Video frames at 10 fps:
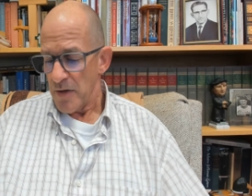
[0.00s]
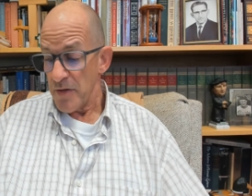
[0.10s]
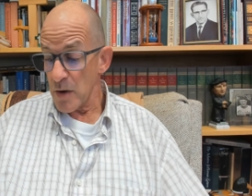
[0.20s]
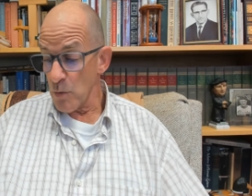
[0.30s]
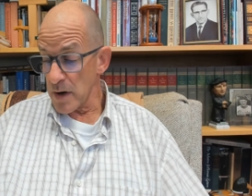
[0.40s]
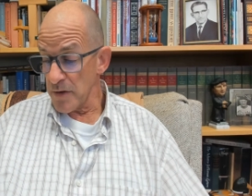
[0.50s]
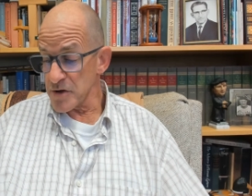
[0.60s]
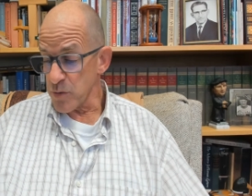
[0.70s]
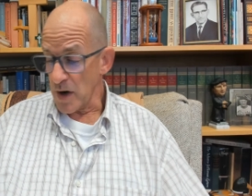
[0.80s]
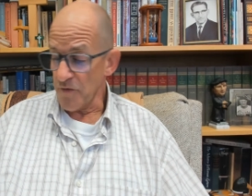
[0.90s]
Then one of the
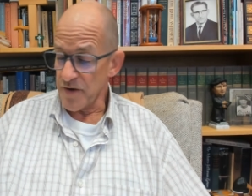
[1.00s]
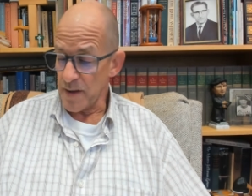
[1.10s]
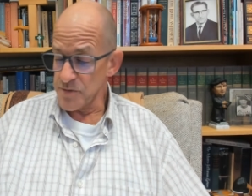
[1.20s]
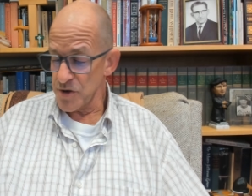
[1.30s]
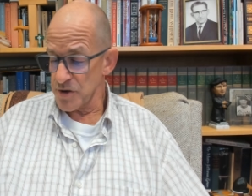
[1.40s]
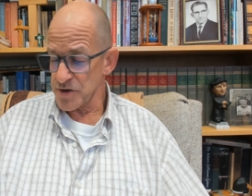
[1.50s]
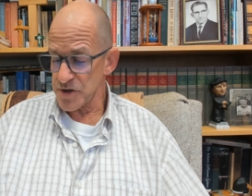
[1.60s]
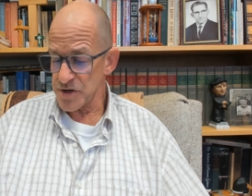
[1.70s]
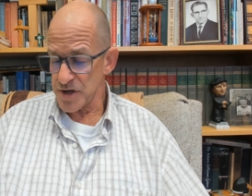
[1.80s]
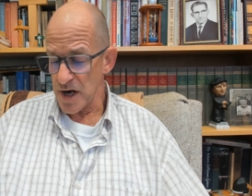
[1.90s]
twelve, named Judas
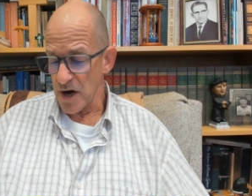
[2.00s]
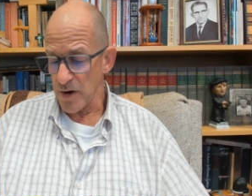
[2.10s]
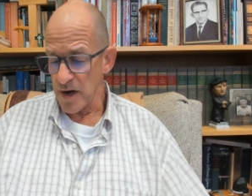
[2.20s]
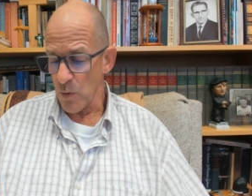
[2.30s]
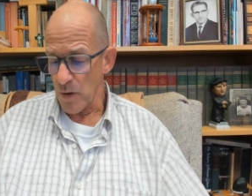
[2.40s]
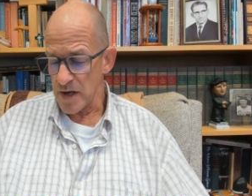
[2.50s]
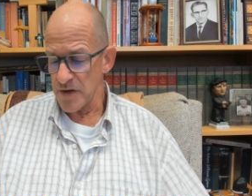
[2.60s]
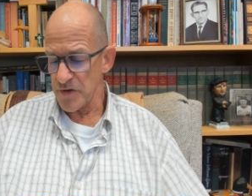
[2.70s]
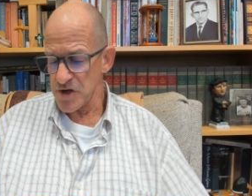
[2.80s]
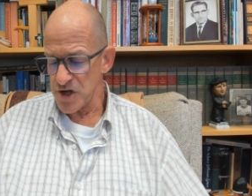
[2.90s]
Iscariot, went
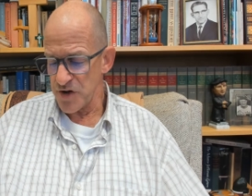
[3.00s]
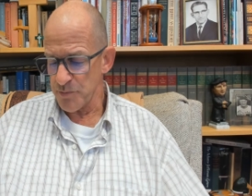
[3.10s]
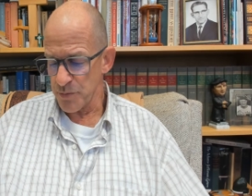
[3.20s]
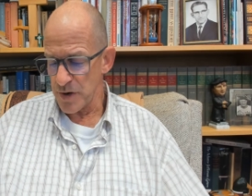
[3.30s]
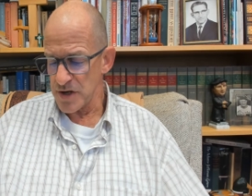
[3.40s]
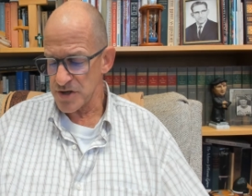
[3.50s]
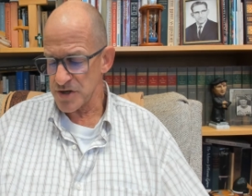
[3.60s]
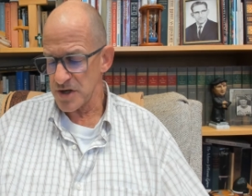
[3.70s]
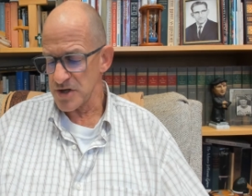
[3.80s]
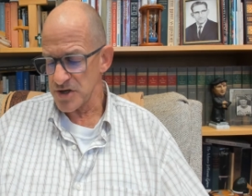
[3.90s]
to the chief
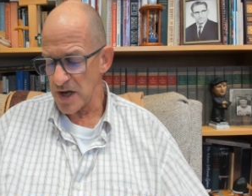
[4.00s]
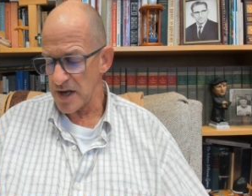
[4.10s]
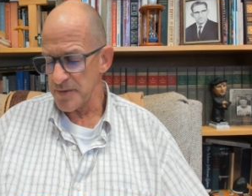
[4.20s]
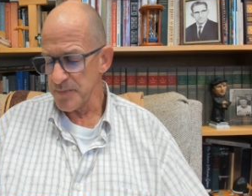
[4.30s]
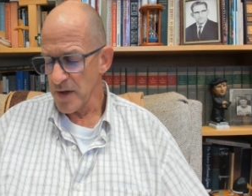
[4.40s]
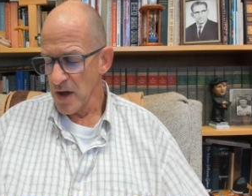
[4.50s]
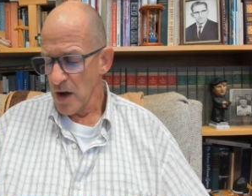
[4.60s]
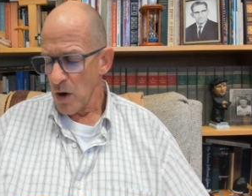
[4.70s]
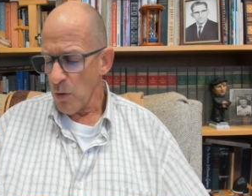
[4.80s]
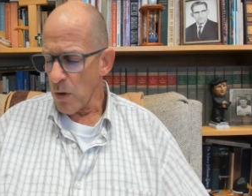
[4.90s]
priests and said,
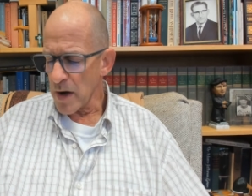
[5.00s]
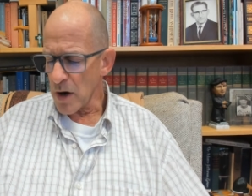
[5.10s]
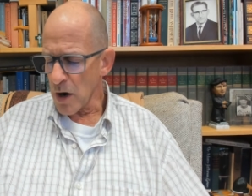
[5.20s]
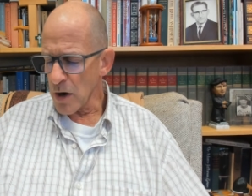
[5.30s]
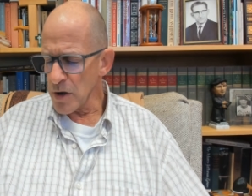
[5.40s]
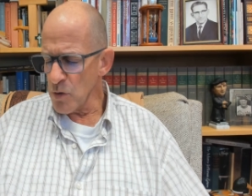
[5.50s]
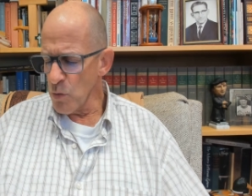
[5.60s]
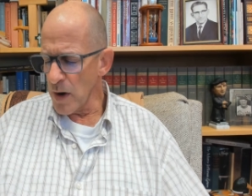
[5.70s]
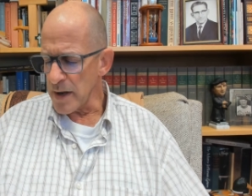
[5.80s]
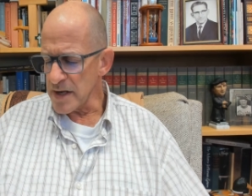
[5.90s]
What are you
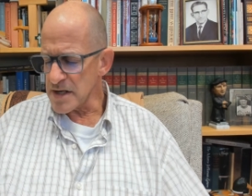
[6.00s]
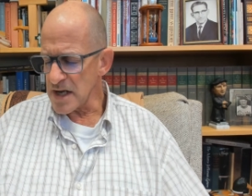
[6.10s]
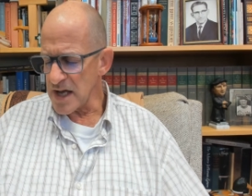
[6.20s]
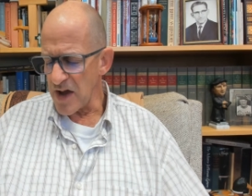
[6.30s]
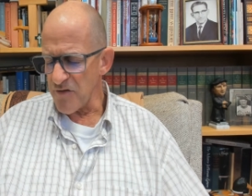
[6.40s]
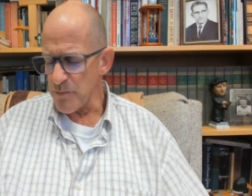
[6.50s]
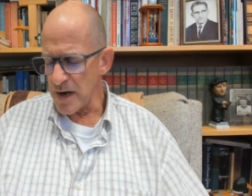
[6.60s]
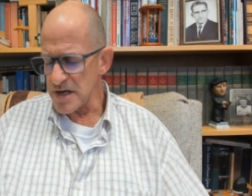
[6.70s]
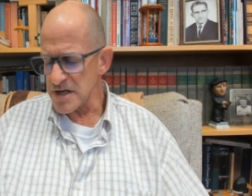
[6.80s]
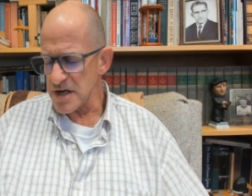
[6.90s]
willing to give
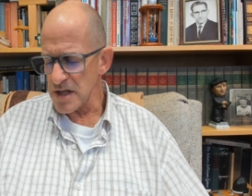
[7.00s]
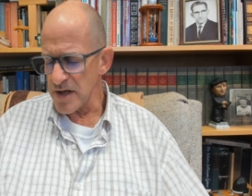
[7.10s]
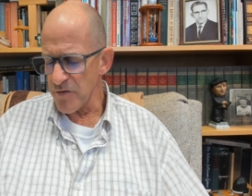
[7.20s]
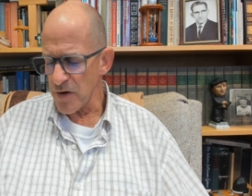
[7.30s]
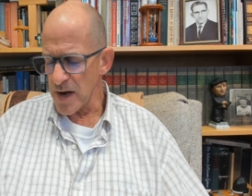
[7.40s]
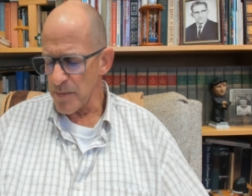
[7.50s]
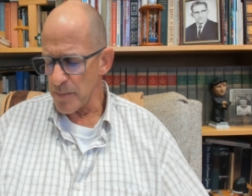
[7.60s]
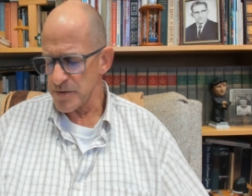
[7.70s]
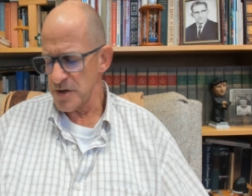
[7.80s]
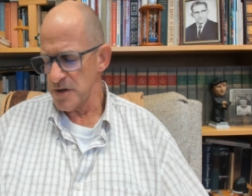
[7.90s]
me to deliver him
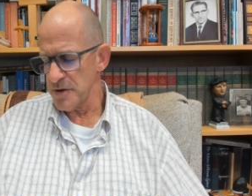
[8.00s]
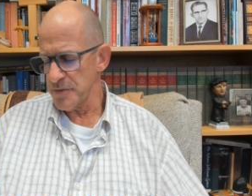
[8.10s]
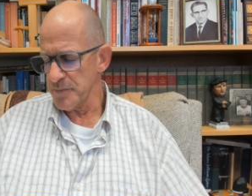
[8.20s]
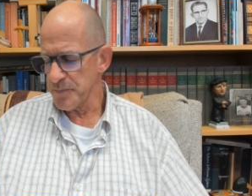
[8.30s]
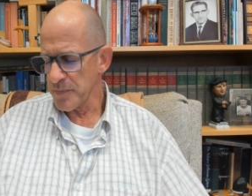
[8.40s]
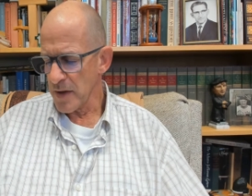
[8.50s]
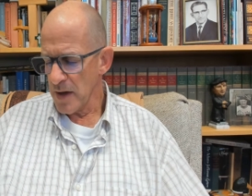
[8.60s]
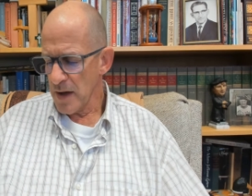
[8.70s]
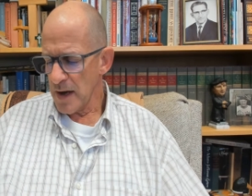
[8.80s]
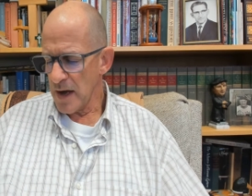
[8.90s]
up to you?
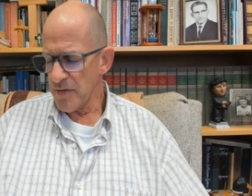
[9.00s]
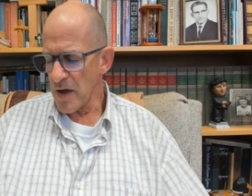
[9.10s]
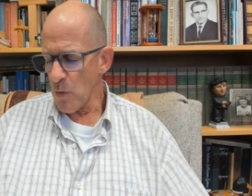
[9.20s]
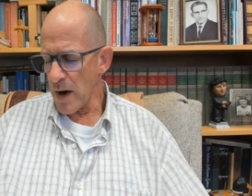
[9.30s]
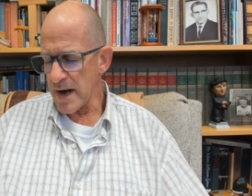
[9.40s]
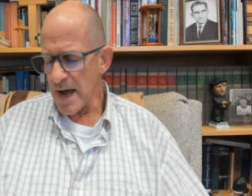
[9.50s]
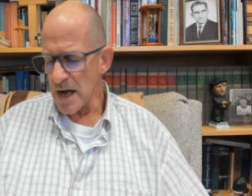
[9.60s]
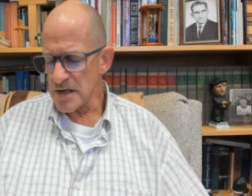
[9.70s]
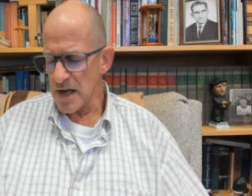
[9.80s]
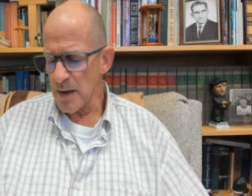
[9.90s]
And they weighed
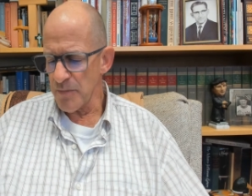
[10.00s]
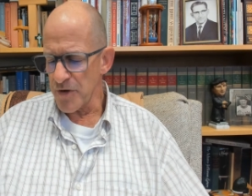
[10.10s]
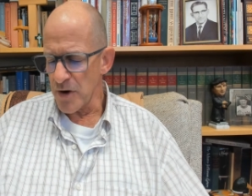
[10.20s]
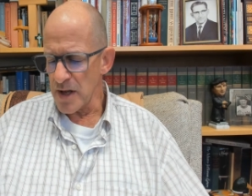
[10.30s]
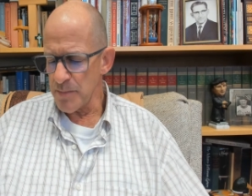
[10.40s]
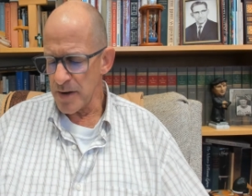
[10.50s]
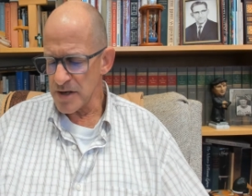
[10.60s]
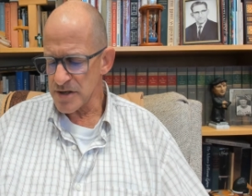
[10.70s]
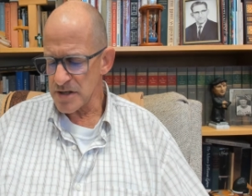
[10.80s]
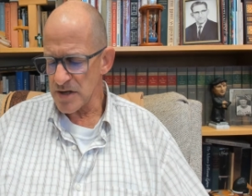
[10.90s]
out to him thirty
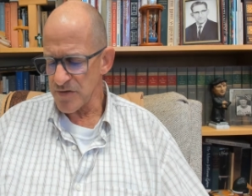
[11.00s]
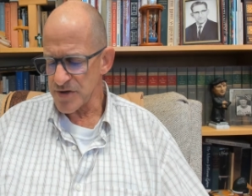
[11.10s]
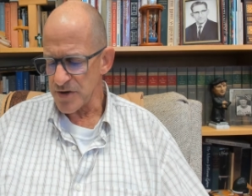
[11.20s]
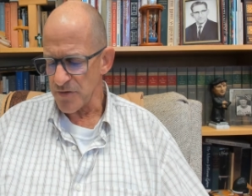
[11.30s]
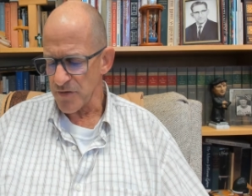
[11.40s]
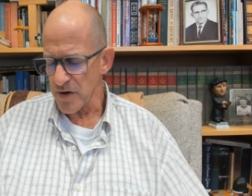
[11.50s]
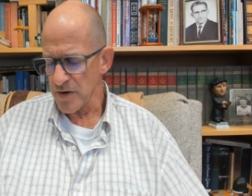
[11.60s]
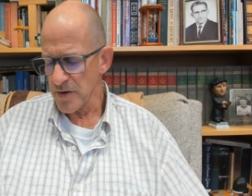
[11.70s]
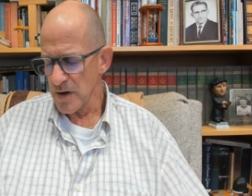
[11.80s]
pieces of silver.